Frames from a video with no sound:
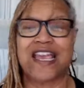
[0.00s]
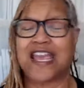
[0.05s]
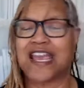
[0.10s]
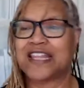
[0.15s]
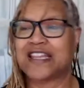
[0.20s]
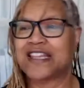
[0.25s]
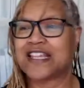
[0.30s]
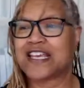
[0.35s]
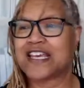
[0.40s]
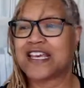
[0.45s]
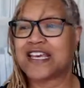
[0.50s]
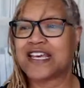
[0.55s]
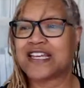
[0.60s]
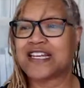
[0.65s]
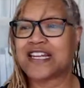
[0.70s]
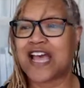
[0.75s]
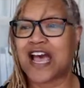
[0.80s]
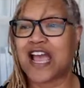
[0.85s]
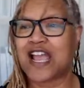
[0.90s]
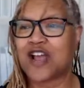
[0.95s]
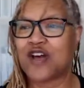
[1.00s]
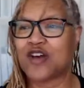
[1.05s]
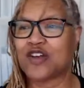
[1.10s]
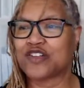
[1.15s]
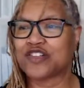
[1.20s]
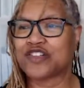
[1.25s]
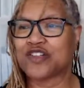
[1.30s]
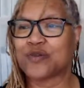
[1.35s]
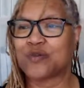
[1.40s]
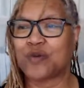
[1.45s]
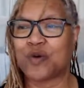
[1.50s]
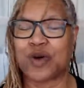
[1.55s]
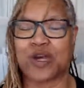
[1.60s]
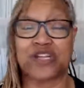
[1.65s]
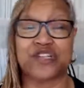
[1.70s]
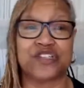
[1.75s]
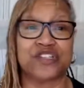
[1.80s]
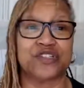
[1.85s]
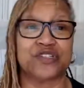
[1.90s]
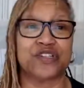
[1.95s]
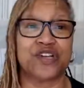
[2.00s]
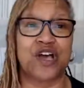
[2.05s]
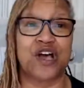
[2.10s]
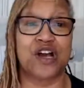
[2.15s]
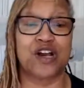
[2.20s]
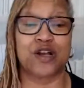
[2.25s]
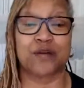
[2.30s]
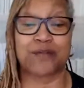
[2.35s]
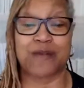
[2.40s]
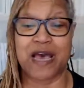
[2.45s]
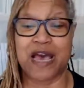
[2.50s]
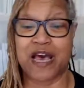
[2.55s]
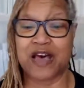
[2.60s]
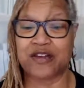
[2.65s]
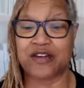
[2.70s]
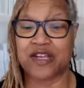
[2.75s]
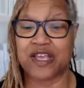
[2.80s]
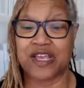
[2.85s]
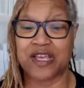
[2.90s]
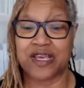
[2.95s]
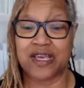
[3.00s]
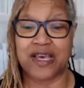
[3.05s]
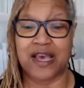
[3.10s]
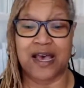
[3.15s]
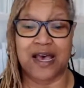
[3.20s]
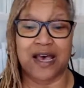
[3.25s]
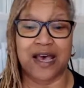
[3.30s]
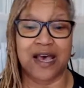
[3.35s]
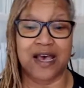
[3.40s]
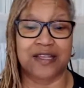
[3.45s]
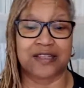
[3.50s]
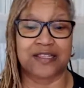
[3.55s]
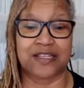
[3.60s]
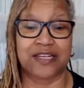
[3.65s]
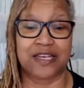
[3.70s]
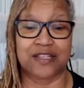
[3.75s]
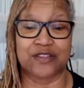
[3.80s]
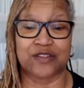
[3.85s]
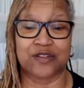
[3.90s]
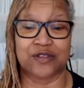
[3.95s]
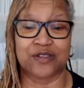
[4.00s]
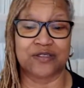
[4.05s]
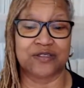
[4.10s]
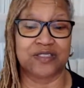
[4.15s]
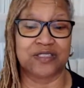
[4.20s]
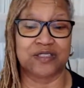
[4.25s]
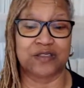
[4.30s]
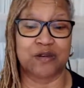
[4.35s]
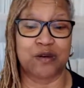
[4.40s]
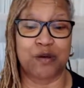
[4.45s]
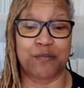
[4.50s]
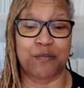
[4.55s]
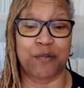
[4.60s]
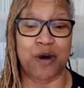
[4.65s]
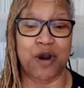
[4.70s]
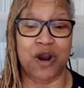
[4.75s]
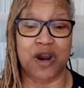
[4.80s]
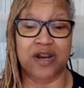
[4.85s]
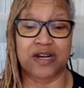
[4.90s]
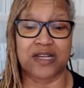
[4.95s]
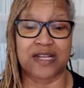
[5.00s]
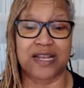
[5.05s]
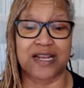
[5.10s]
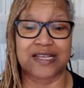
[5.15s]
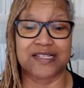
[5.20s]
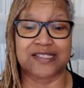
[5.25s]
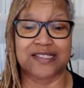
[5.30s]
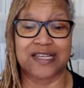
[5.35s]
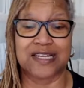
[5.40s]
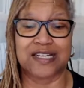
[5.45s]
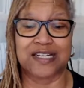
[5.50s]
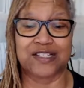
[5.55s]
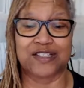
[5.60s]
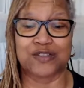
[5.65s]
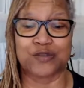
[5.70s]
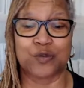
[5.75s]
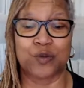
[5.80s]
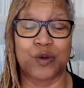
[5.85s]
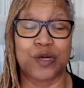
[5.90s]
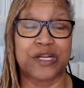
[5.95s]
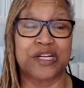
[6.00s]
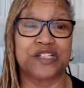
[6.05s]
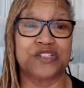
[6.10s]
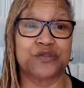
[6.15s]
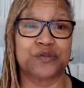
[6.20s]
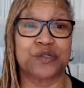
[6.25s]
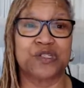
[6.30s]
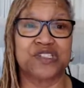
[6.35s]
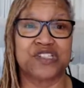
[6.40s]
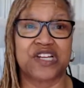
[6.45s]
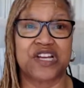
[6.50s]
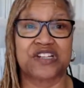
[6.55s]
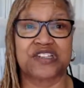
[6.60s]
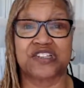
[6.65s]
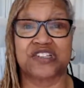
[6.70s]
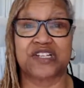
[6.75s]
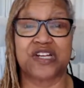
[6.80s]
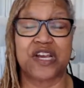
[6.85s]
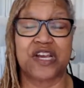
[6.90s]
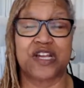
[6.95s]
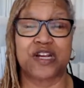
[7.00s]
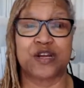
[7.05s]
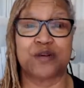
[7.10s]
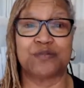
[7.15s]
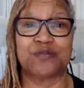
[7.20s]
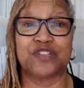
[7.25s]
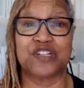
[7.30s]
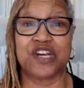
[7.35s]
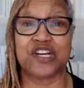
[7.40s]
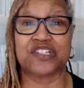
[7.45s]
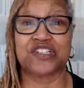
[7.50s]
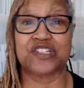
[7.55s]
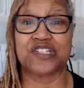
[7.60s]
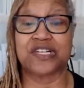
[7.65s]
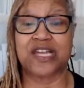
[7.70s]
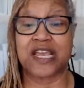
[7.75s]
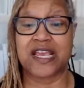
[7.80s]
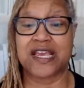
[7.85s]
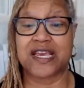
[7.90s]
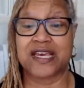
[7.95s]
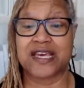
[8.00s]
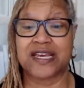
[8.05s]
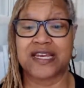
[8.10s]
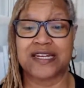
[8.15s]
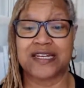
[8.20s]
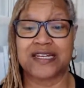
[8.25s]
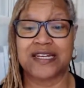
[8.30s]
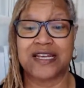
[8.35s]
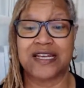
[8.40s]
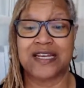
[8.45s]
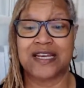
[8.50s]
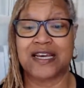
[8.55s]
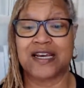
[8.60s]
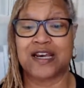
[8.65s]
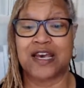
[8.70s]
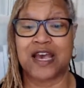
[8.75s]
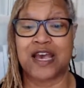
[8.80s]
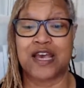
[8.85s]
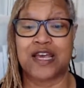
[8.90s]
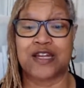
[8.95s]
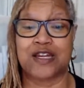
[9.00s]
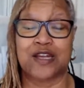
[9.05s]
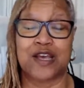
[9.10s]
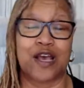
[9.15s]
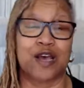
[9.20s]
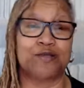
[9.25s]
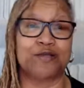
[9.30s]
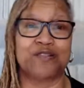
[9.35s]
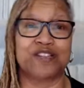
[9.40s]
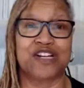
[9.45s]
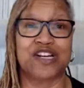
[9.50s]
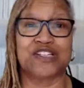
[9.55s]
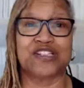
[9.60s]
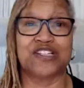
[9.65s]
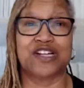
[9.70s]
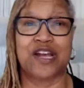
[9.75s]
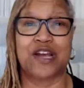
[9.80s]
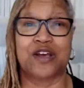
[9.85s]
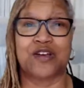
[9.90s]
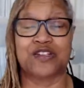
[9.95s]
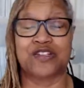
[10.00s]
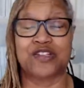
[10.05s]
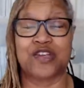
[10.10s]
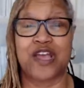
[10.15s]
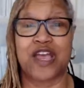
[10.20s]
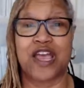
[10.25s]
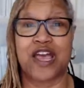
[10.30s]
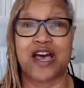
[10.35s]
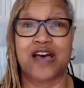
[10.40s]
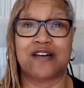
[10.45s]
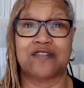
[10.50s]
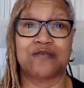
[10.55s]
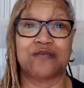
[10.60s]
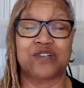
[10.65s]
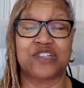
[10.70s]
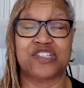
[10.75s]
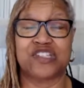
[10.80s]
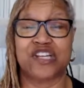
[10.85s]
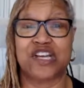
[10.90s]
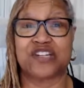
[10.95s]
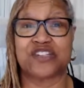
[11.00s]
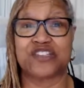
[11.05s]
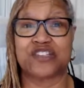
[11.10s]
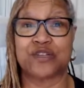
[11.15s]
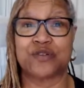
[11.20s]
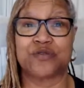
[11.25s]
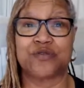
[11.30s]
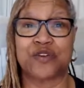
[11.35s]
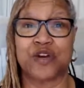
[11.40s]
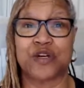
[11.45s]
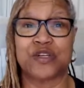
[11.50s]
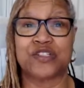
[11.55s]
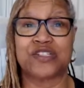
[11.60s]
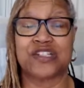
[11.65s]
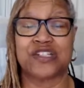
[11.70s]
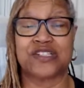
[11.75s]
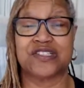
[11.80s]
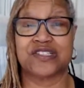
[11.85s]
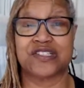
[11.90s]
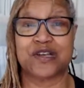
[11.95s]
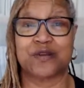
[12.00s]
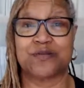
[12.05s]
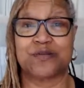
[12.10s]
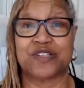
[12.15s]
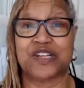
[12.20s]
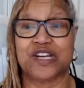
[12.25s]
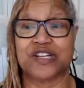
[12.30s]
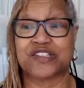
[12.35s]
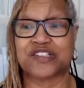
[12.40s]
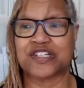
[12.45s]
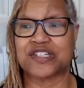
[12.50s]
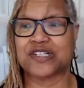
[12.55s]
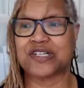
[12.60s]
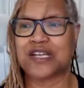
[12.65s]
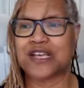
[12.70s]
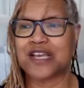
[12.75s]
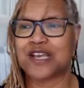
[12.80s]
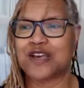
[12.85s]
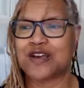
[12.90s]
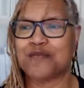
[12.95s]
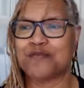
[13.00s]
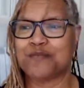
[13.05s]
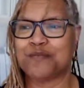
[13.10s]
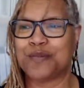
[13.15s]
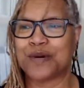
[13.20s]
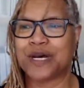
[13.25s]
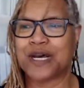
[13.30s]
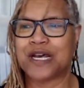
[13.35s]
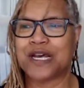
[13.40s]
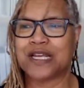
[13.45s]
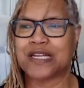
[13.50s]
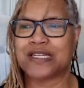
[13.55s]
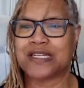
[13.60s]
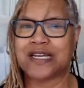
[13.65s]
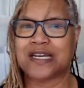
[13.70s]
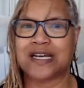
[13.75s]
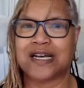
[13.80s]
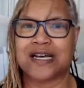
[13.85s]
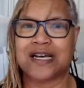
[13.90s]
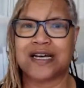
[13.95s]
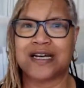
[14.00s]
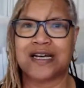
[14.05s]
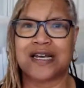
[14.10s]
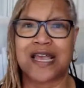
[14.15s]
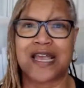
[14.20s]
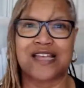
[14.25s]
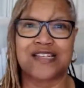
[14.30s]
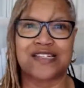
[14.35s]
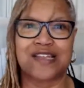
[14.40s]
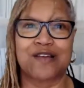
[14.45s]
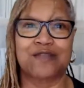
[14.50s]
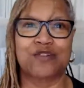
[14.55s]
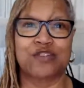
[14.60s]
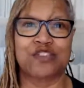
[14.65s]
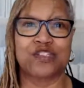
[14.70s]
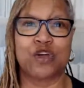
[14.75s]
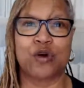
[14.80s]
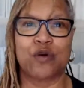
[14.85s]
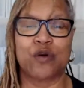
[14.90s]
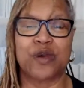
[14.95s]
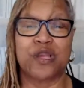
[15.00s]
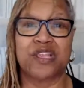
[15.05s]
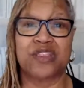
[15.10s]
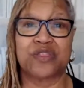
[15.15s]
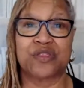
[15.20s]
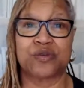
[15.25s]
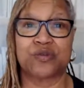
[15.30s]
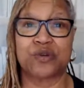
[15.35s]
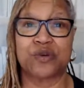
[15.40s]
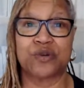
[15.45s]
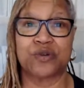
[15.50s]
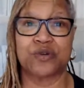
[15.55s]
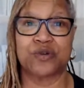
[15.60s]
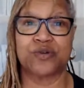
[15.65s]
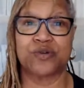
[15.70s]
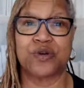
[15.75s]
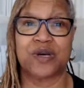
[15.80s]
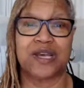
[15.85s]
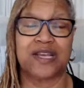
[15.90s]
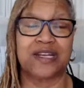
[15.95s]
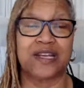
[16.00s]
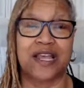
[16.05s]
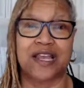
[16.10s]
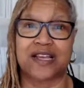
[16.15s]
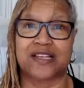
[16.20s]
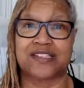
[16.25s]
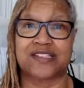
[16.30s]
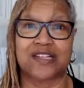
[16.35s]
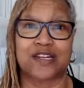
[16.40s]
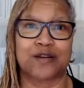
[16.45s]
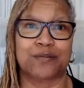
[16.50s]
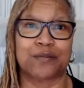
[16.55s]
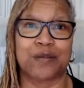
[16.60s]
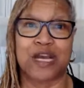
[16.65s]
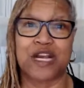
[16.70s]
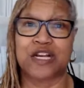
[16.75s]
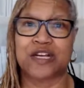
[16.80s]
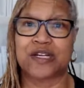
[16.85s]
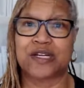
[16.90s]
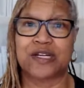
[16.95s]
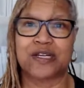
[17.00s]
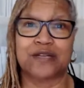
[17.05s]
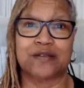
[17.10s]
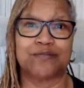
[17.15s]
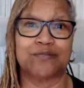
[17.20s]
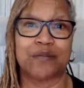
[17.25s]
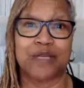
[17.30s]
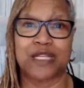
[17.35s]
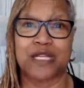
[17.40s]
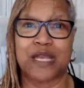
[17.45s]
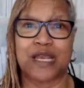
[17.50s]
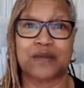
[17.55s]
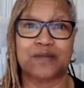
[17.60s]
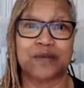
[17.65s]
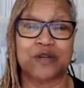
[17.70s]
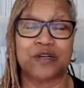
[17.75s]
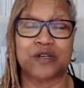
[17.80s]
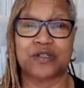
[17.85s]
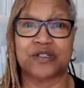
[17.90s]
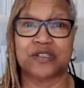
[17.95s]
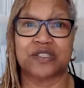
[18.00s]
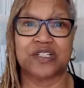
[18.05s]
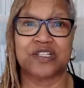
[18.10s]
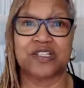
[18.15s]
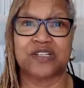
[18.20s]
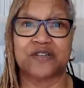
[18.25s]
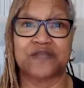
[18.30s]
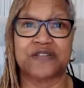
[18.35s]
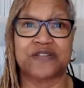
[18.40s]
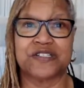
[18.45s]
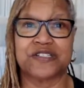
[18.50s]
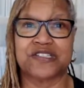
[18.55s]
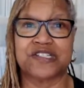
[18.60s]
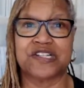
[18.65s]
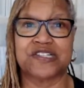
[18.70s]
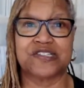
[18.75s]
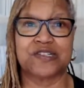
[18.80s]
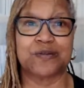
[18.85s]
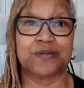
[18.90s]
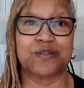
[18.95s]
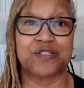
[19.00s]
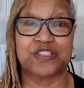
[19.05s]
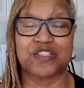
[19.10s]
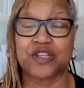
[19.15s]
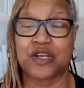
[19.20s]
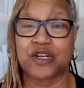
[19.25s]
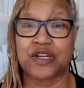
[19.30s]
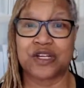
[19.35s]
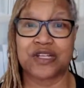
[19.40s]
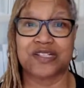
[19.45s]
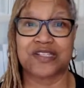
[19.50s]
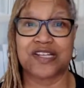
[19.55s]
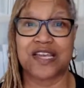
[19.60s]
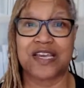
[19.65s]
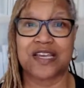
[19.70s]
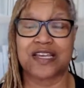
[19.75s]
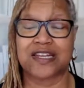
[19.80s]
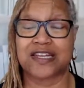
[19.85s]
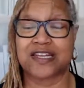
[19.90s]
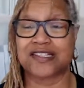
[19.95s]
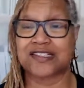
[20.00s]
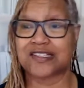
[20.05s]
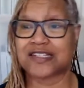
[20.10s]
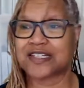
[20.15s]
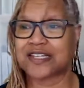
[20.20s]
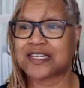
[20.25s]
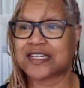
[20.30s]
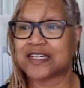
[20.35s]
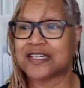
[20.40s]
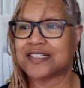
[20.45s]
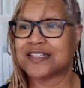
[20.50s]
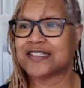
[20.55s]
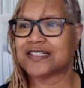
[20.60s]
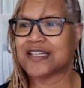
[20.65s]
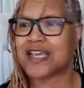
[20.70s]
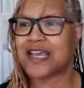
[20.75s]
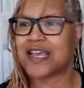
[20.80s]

And then I also want to talk about the other part, like I said, is what is rejection and objection. And objection, I also have rejection versus objection. But as I was going through, and like I said, I'm not going to belabor the differences, I'm just going to take it as it is.